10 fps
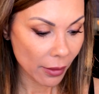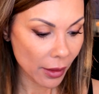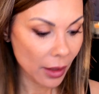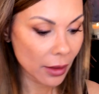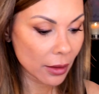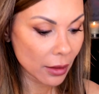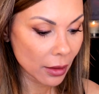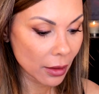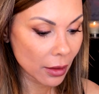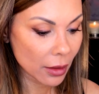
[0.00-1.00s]
then
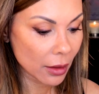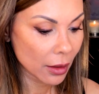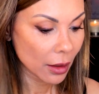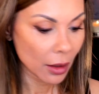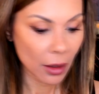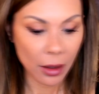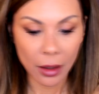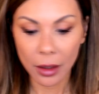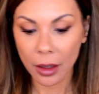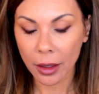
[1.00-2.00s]

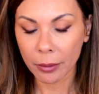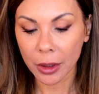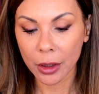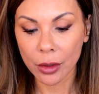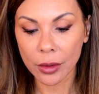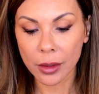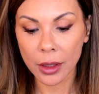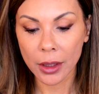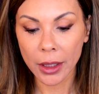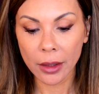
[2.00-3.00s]
I'm gonna use the
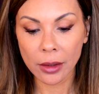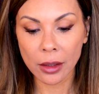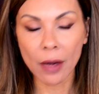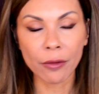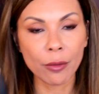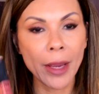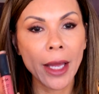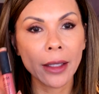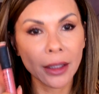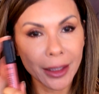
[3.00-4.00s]
NYX Soft
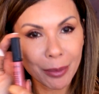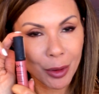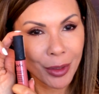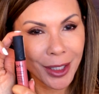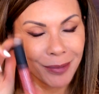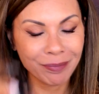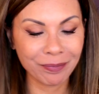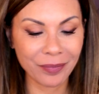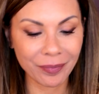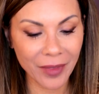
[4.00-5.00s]
Matte Lip Cream,
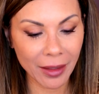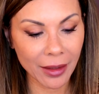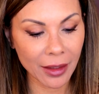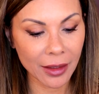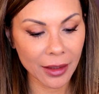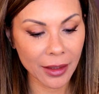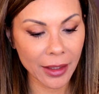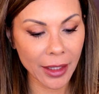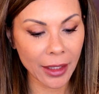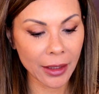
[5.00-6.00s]

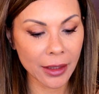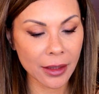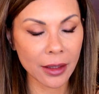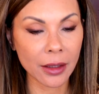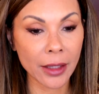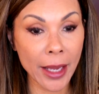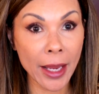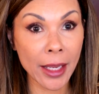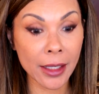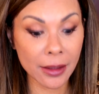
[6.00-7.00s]
and it's in
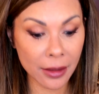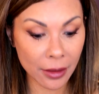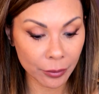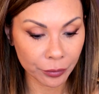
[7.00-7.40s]
cans.